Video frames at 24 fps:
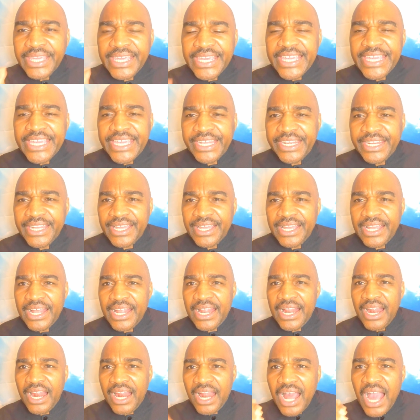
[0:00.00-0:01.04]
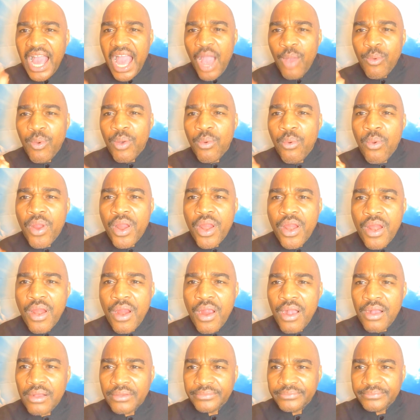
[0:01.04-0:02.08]
in our
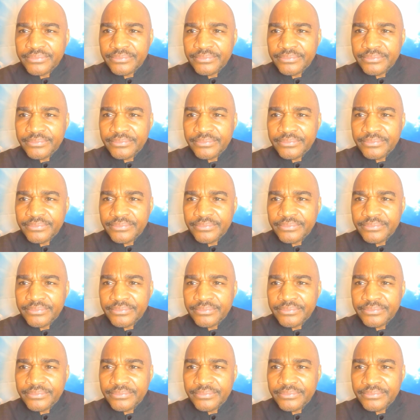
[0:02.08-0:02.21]
world.